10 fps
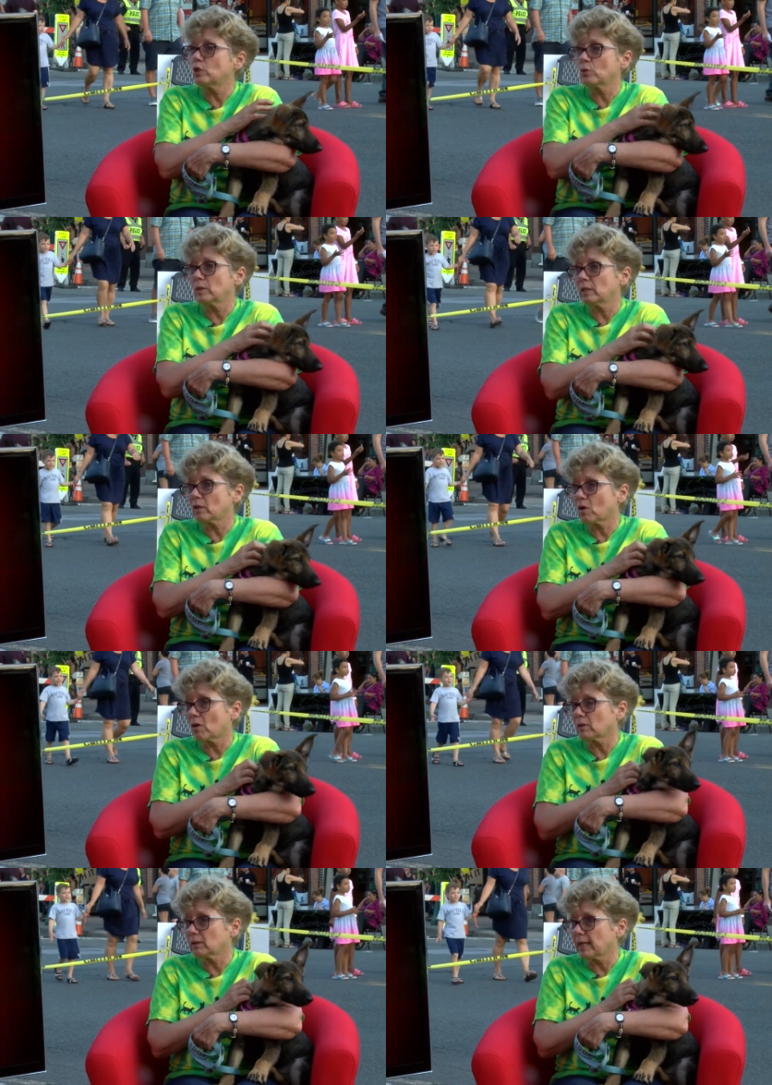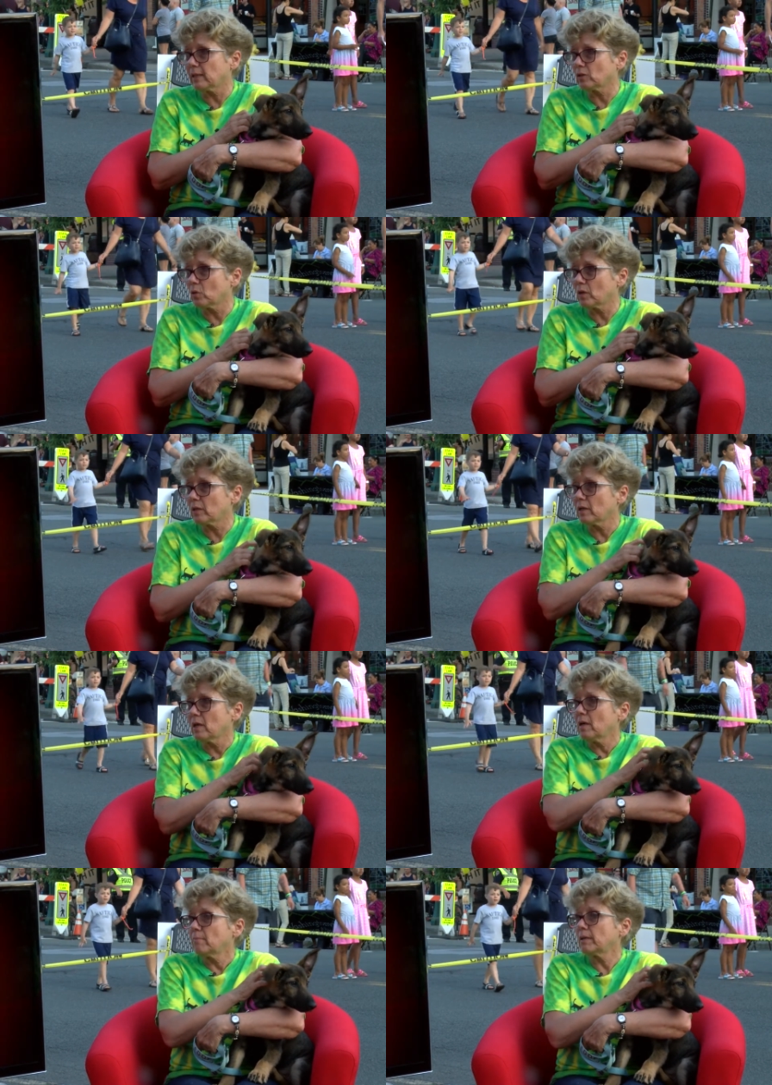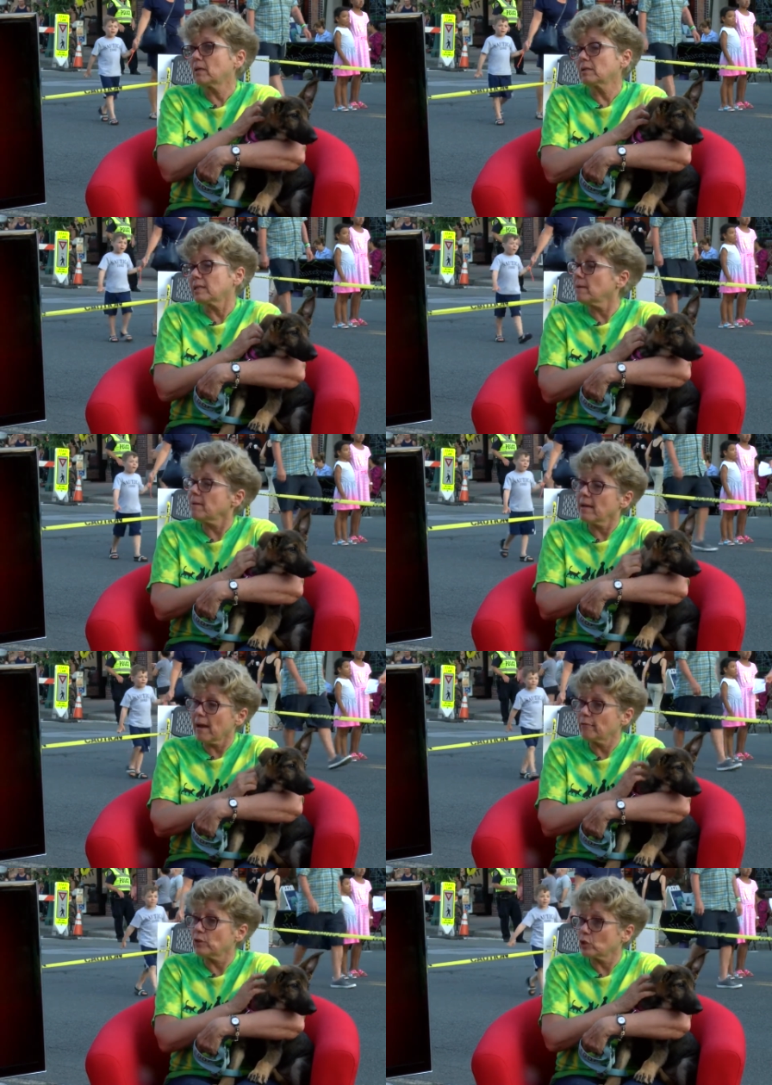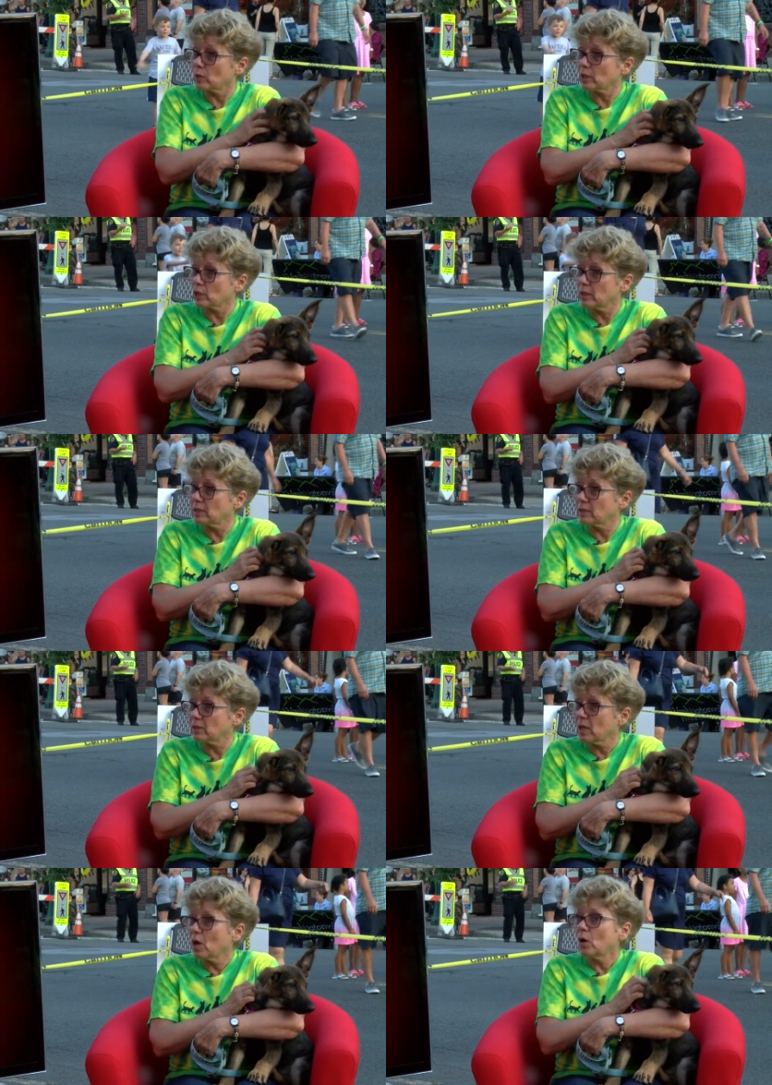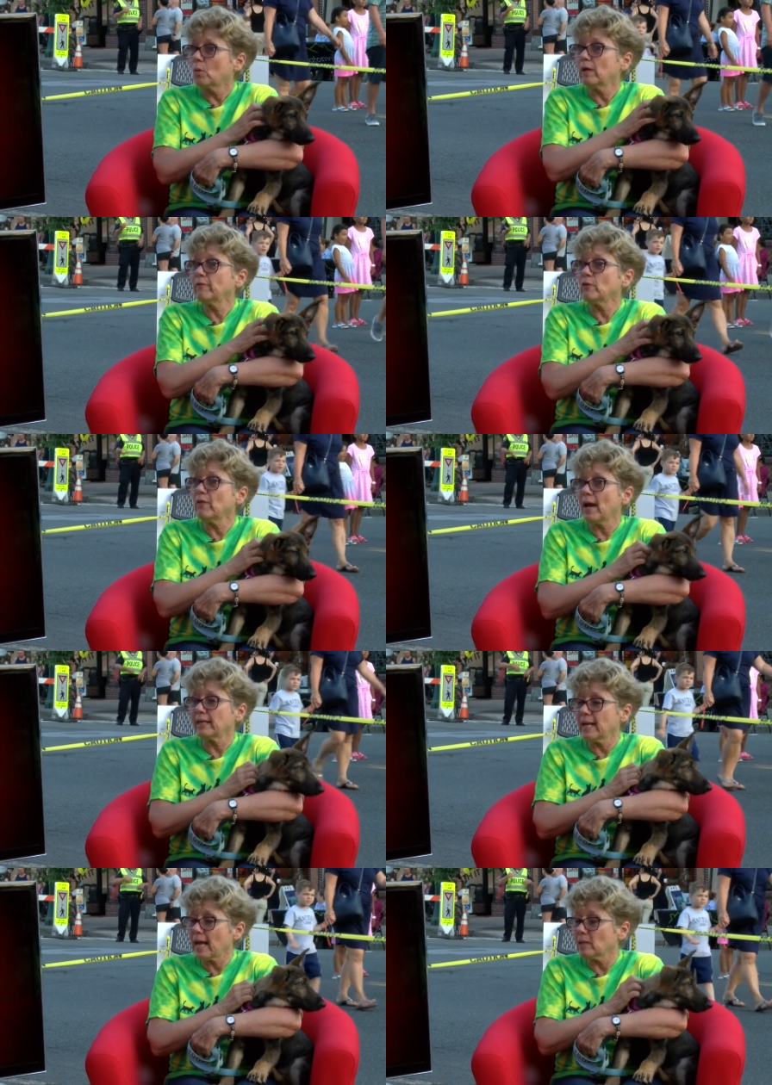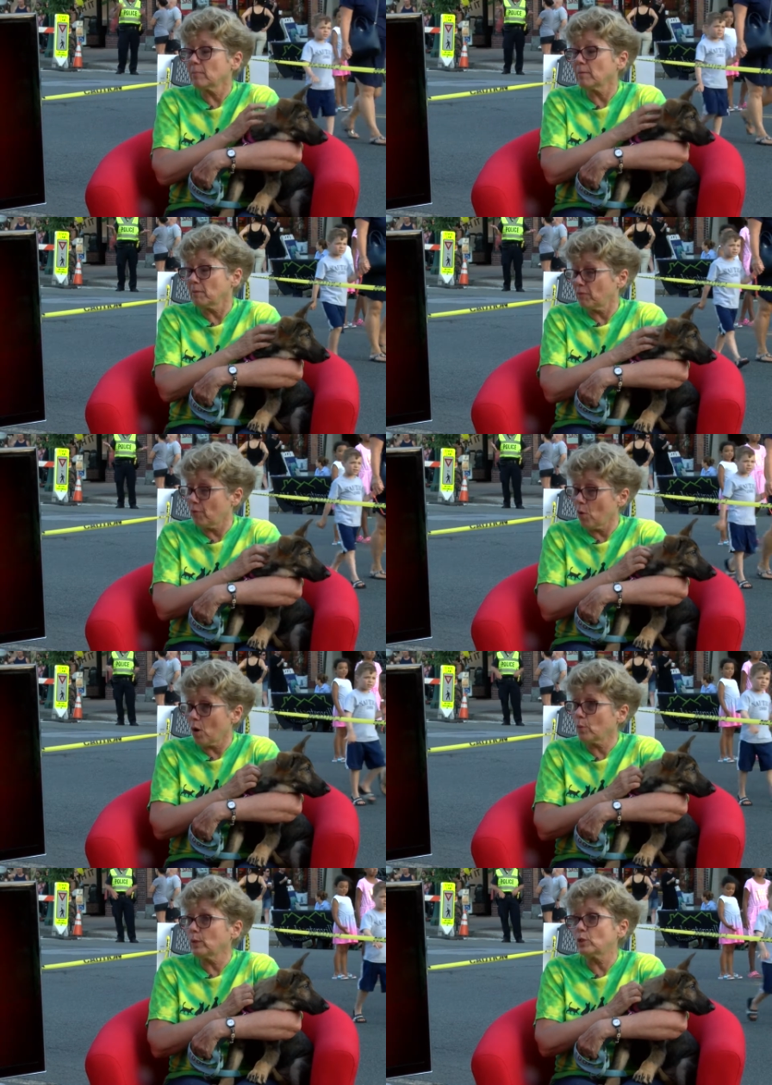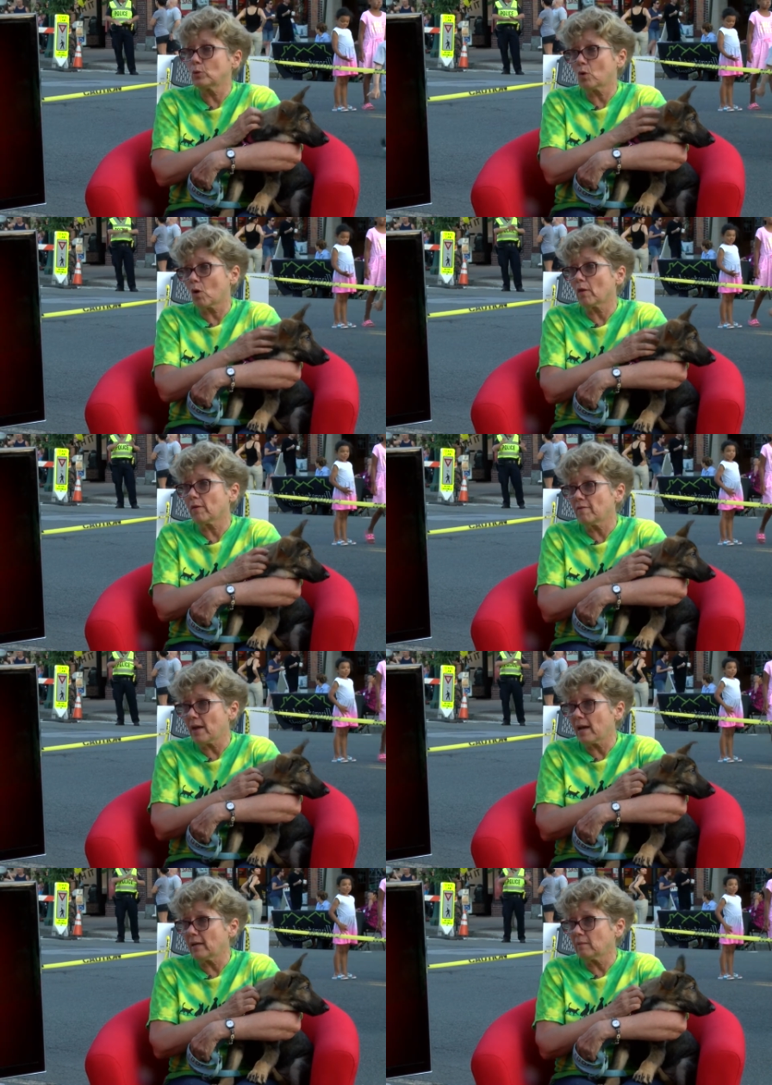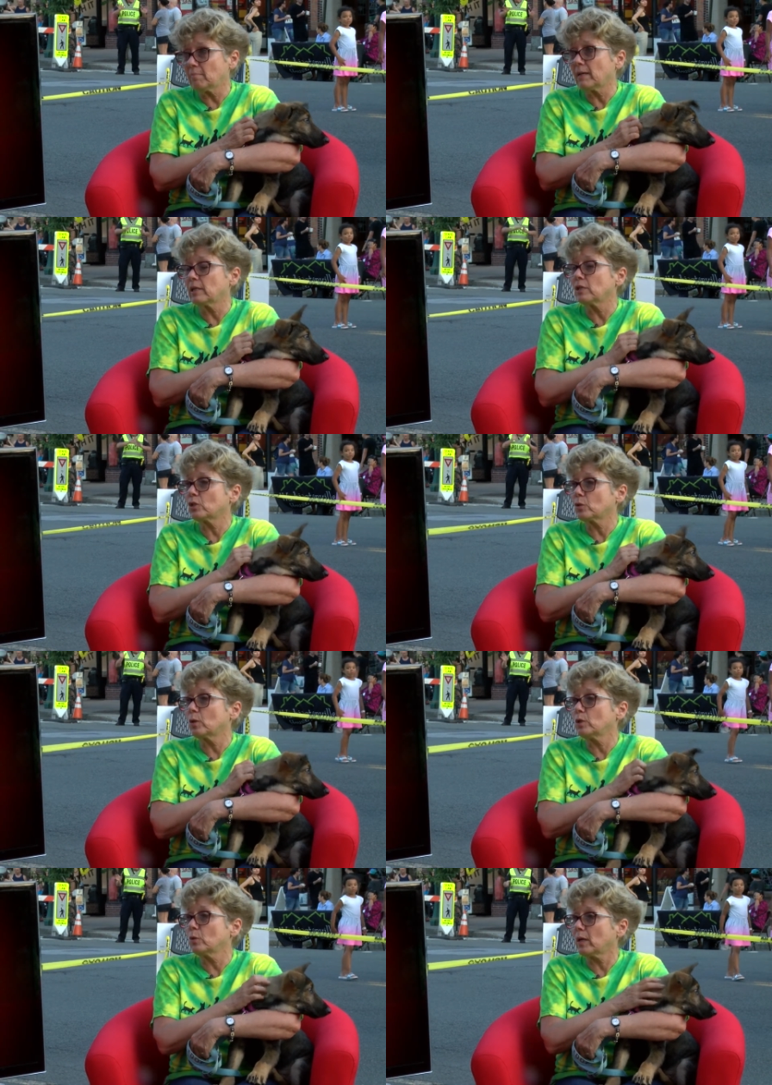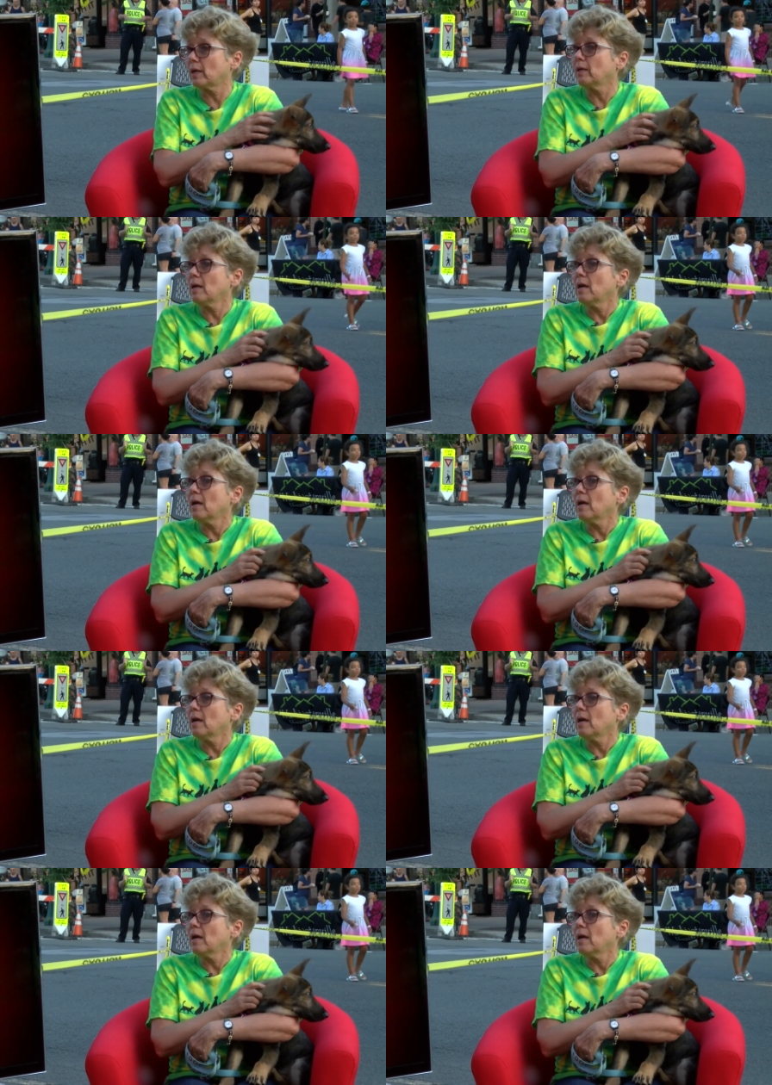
do need to call the landlord because they may have restrictions. If you've had an animal before, we do call the vet, making sure you can